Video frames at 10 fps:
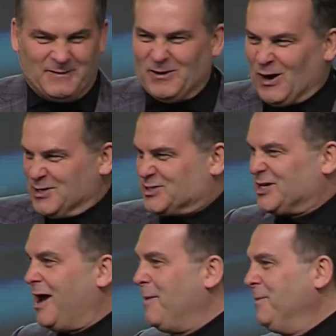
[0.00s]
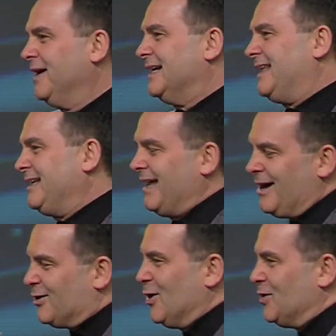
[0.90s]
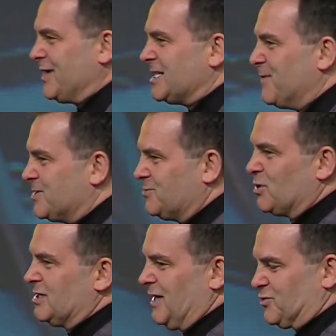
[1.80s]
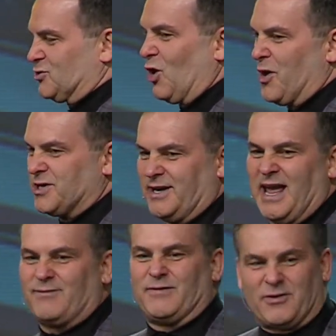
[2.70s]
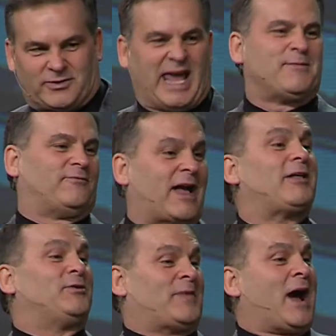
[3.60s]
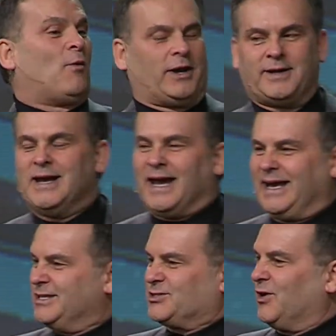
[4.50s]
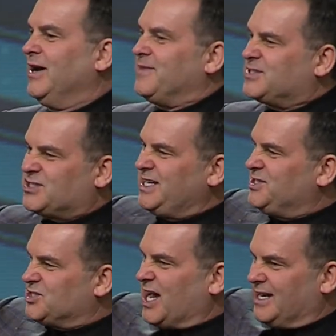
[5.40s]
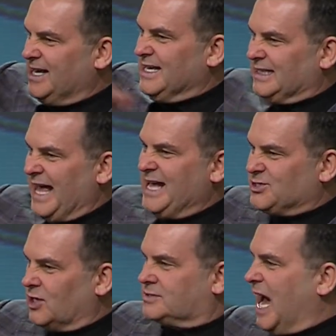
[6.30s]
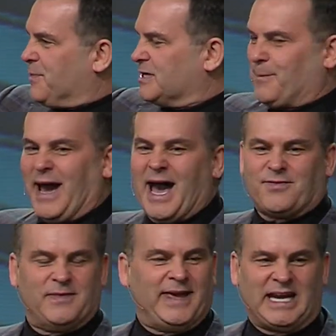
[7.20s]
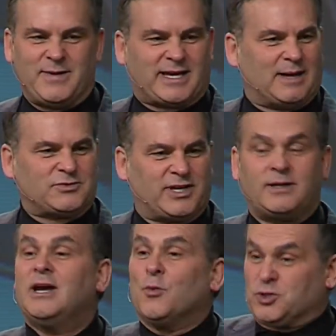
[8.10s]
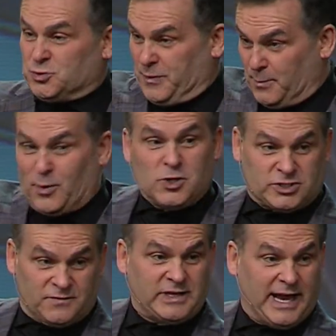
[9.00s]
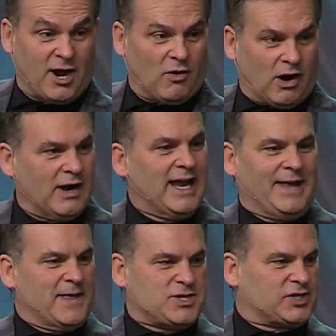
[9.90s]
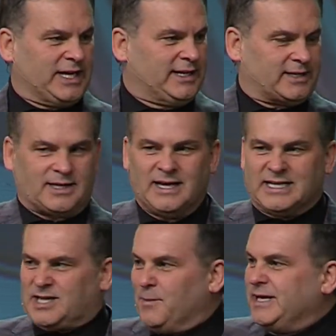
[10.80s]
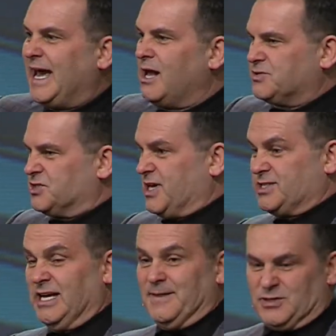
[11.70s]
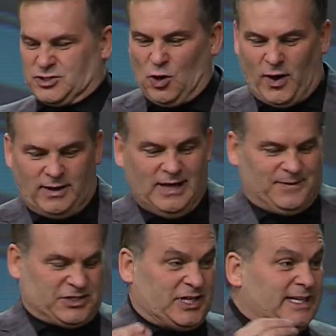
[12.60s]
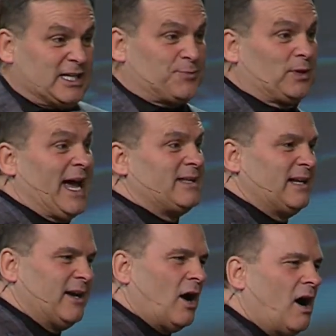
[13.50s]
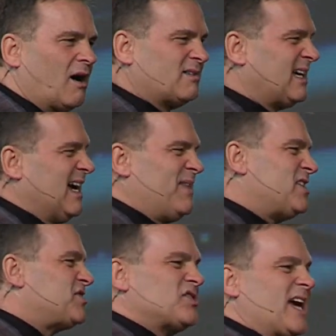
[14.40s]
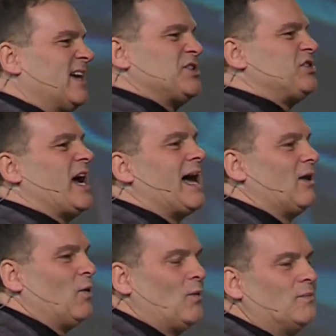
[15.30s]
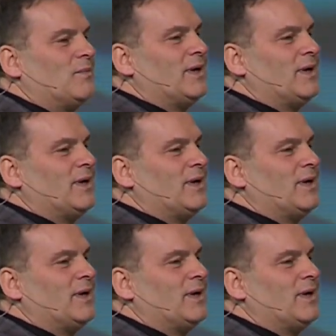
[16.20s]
There are some that, yeah, cool, nice message, wasn't enough stories, it didn't have enough entertainment value in that one. And so the seed just kind of lands on top of the path and the enemy comes in, which is what the birds of the air are, and they just eat it. Somebody else that says the soil, the seed gets planted in a heart that is just kind of shallow.